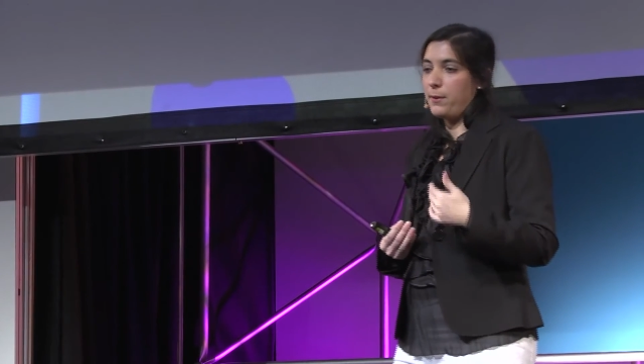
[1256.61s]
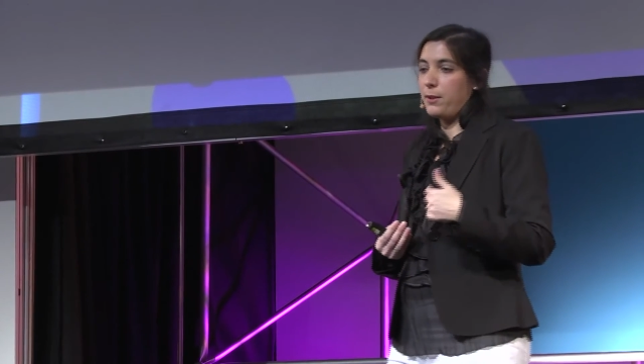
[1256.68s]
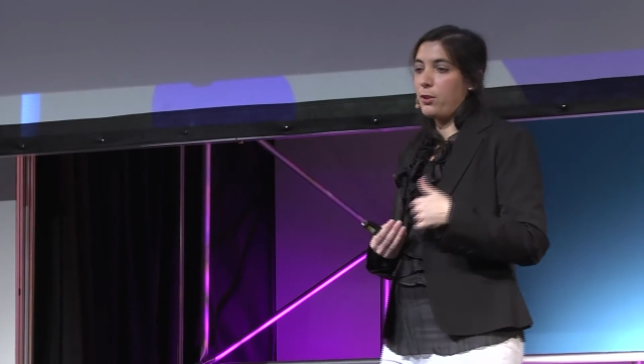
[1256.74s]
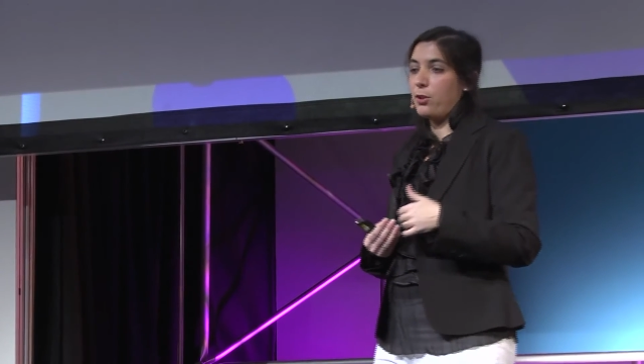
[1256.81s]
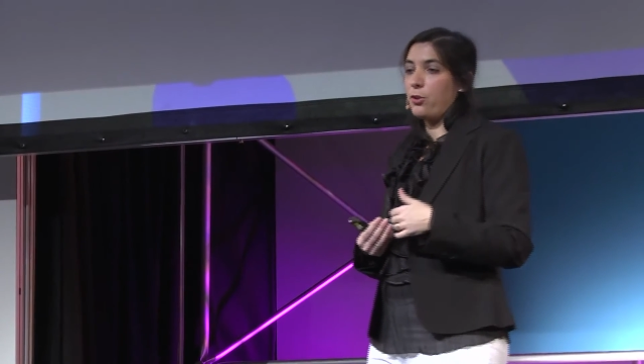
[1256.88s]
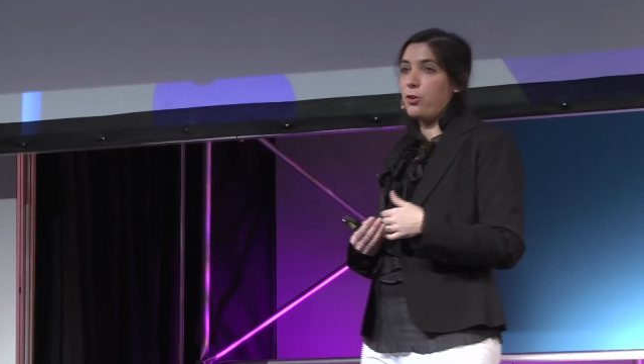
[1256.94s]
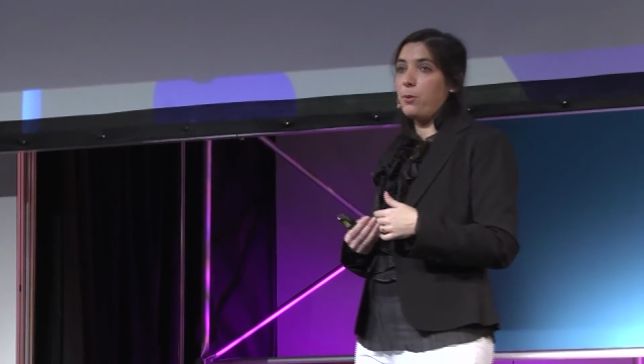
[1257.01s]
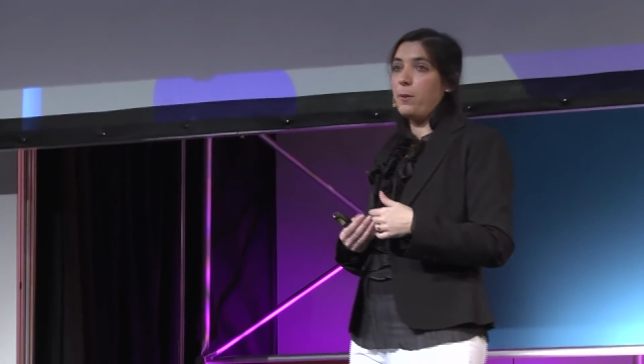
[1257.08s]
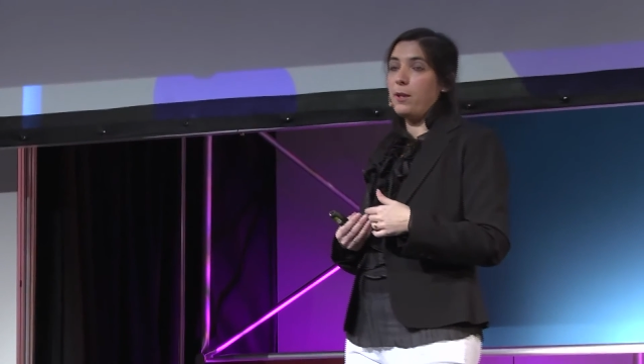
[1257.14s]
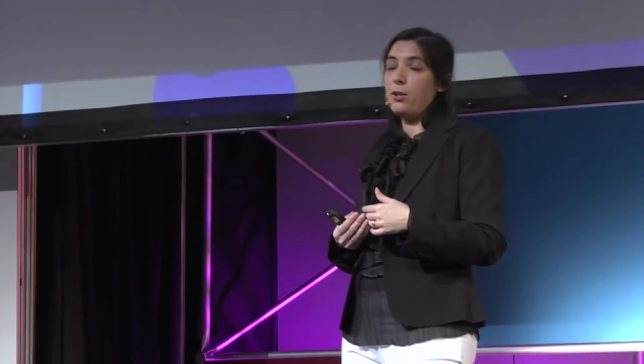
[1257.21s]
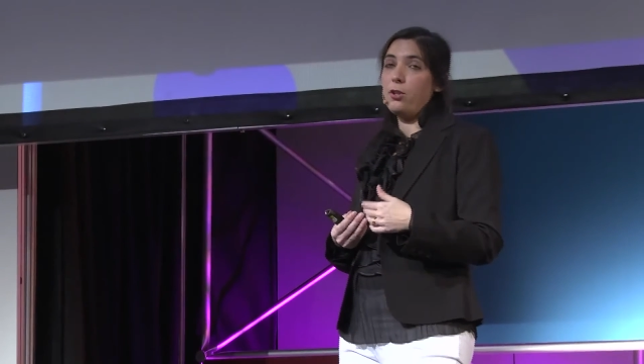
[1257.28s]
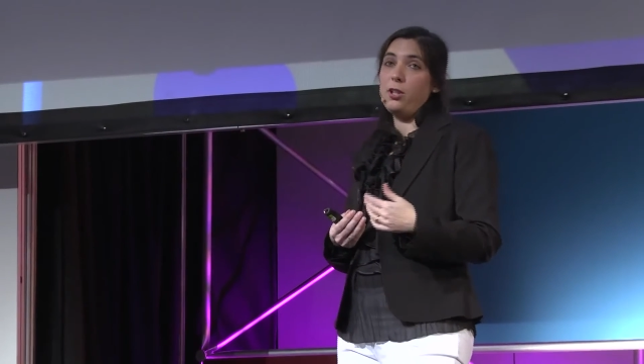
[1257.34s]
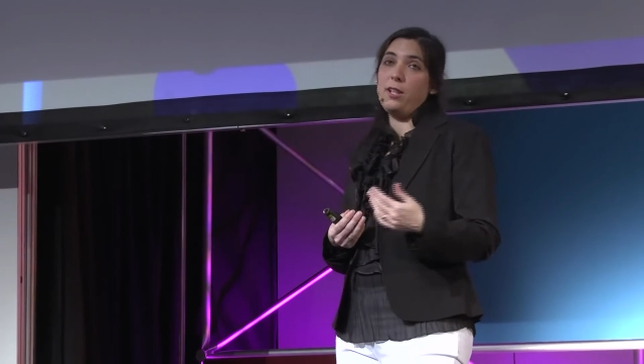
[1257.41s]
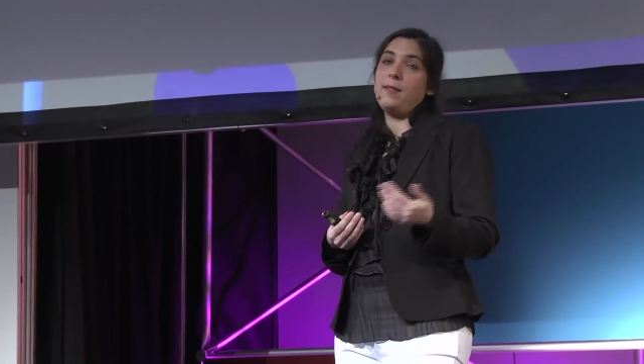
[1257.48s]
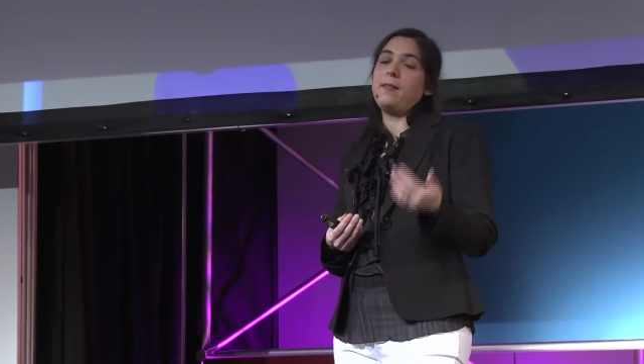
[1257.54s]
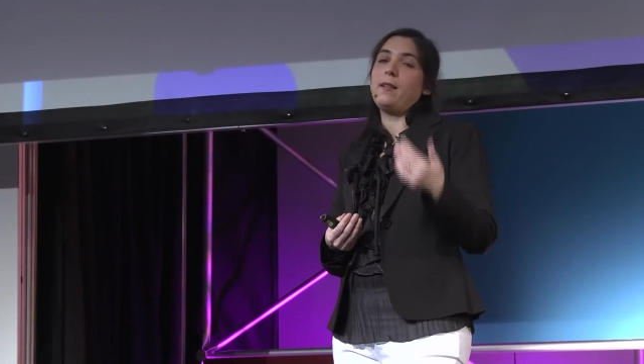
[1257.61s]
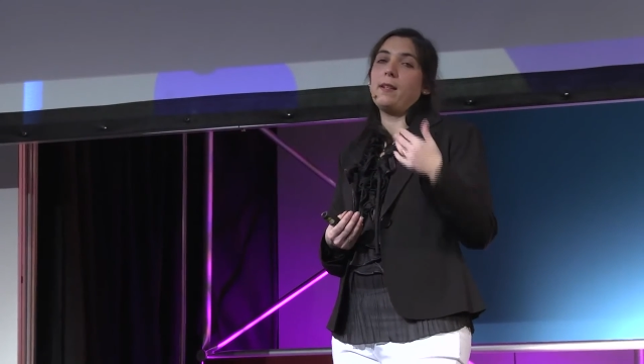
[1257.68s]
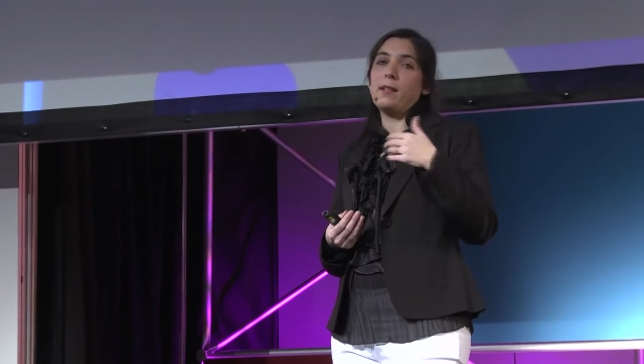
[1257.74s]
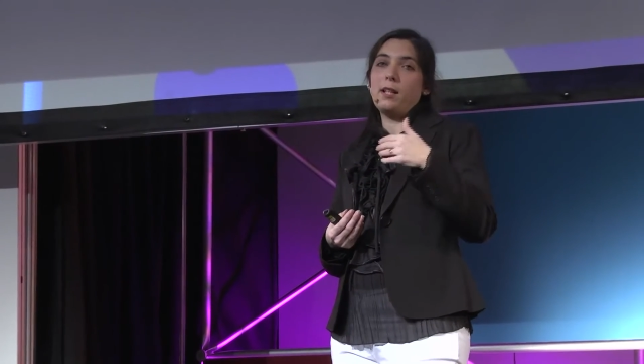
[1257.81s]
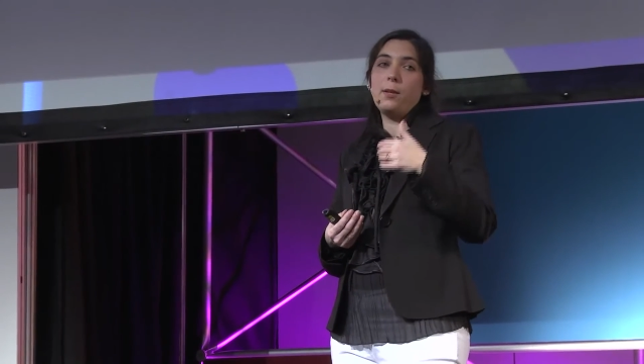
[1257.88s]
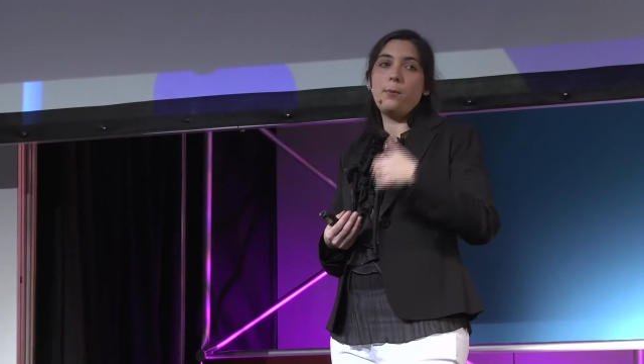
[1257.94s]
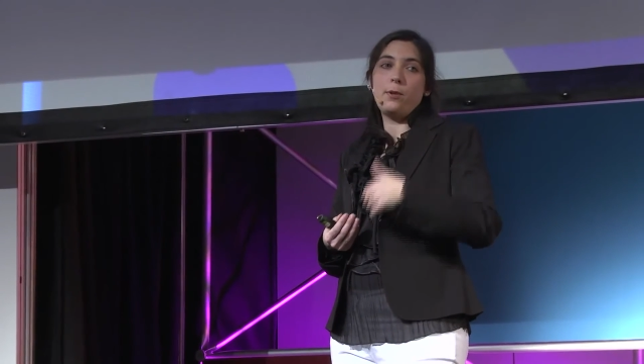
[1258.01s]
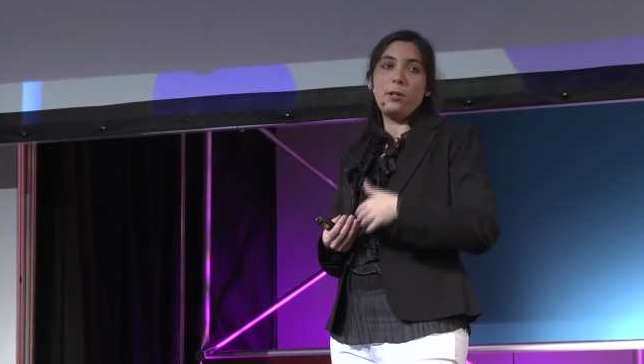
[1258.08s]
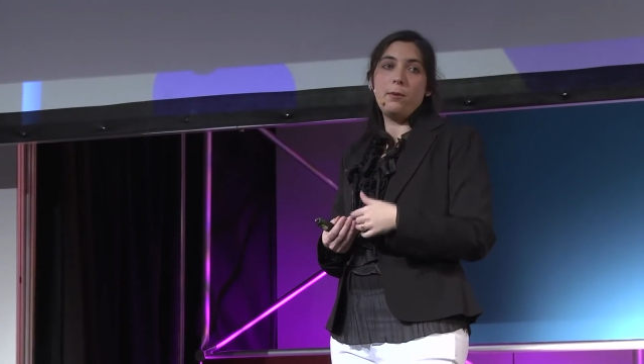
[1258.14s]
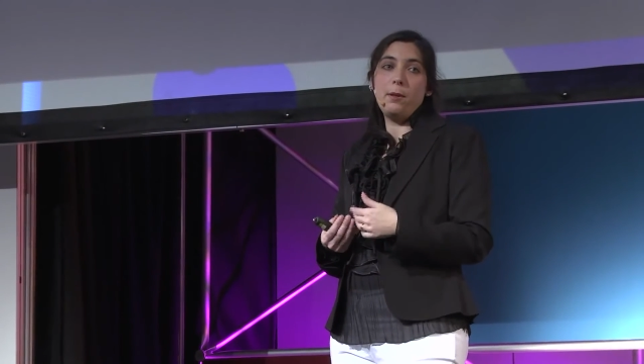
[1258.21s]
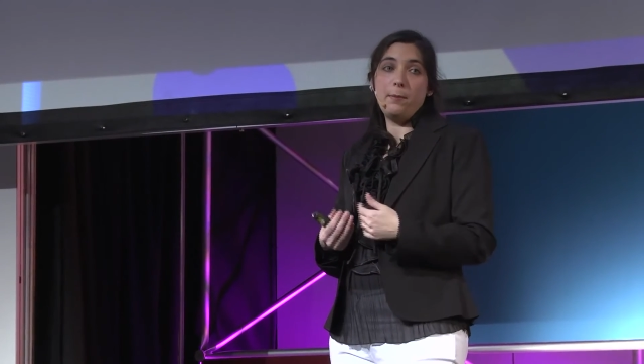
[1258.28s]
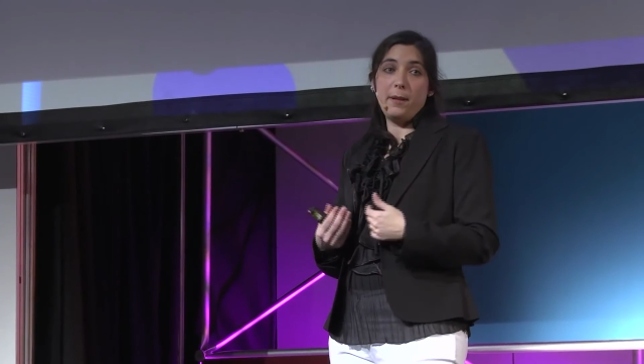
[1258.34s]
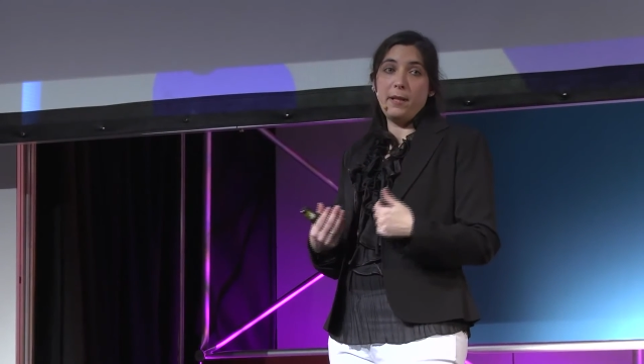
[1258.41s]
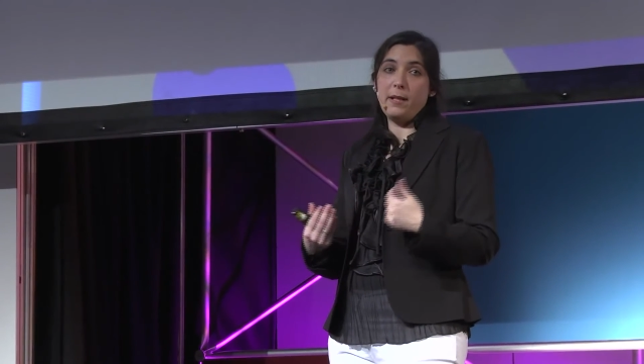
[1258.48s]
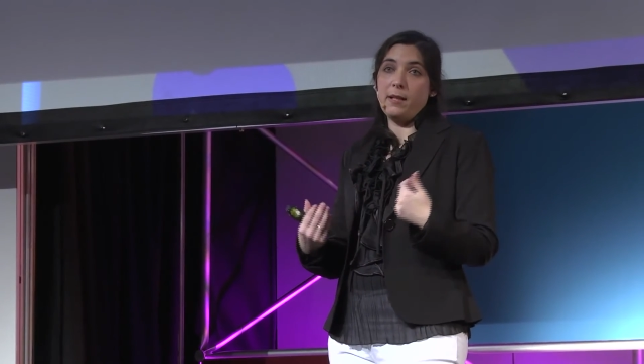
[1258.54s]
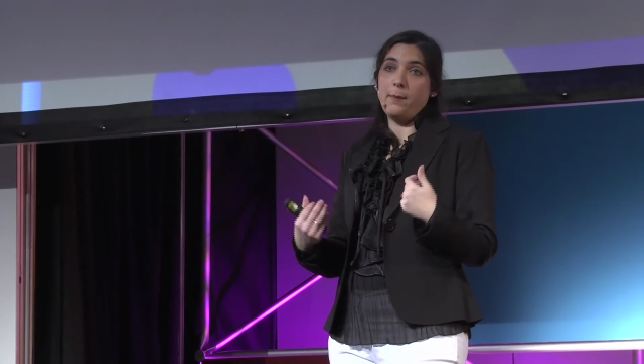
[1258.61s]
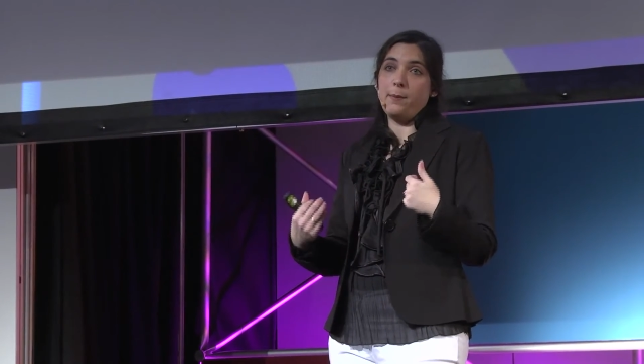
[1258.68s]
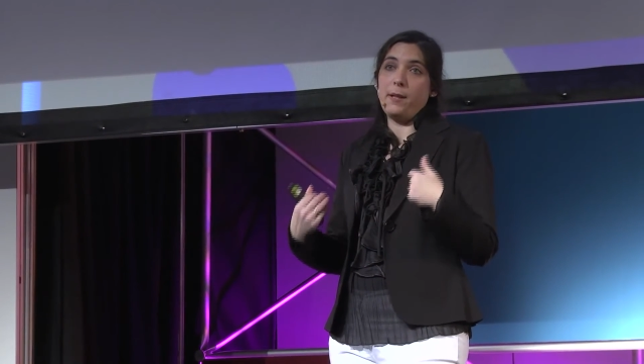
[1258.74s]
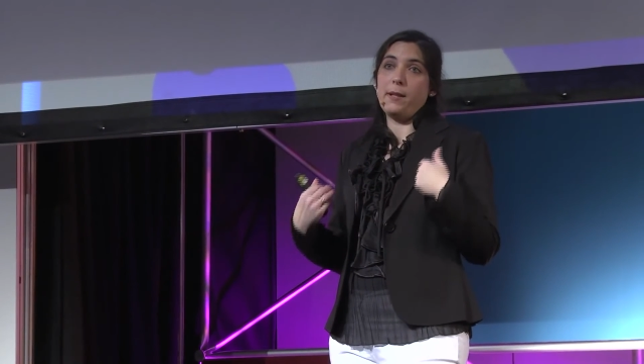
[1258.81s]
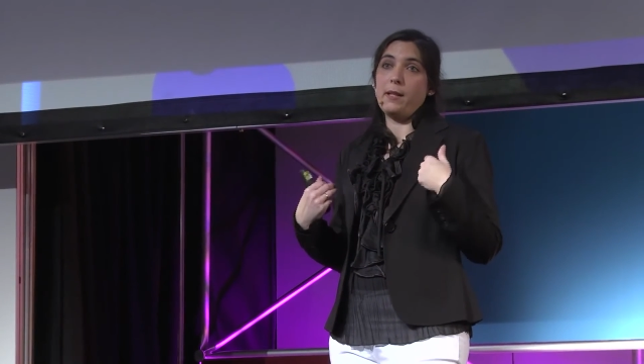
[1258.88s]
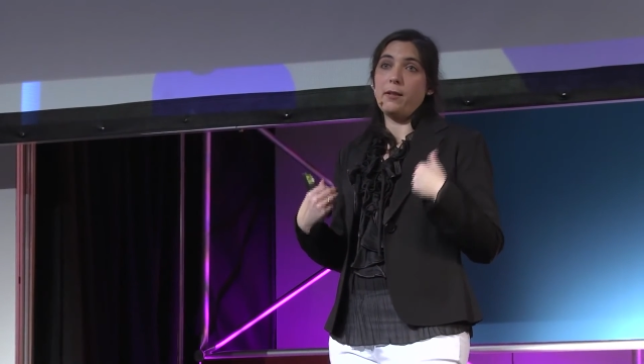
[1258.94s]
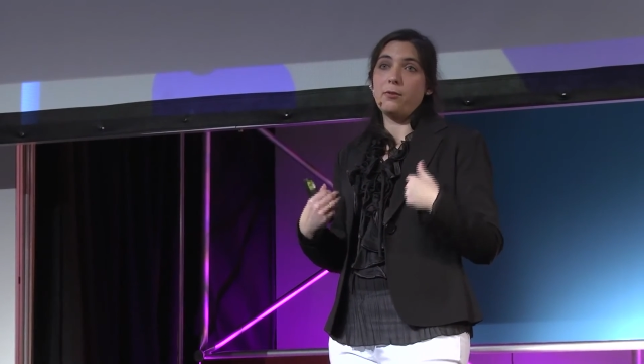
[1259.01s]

incorporate in my knowledge base